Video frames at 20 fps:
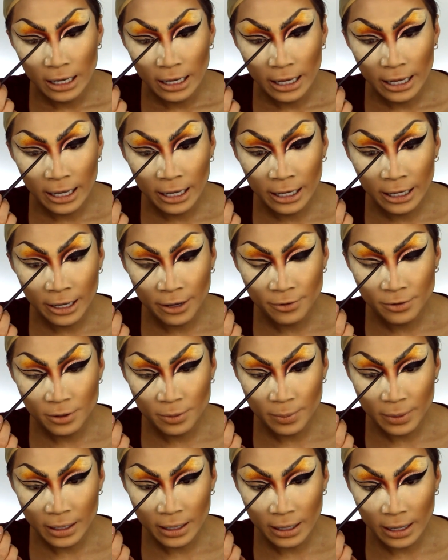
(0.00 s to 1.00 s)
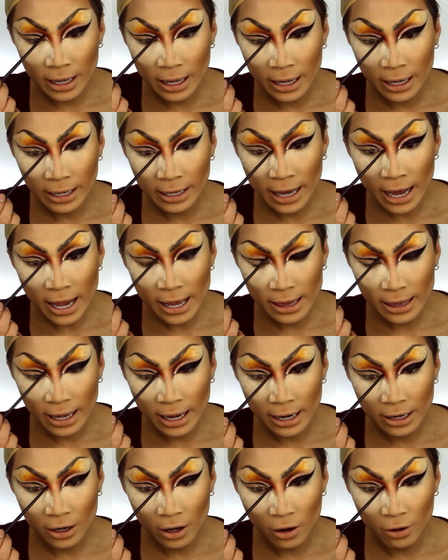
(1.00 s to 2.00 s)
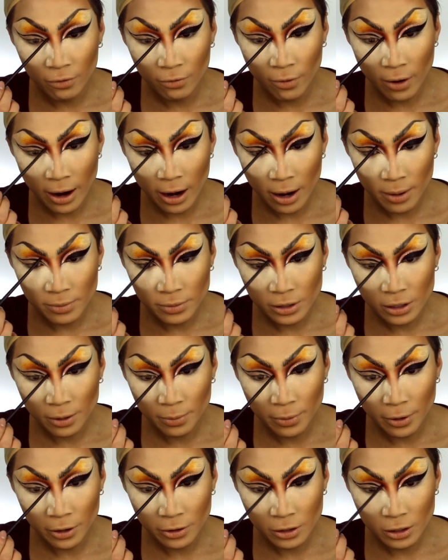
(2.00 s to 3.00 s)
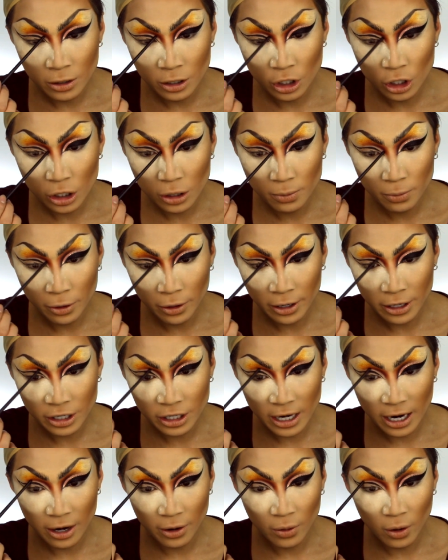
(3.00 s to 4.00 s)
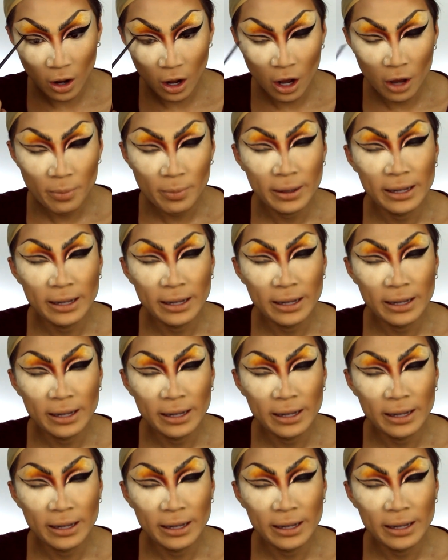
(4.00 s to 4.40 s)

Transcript: It gives me a guideline of where I'm supposed to just put the shadow on,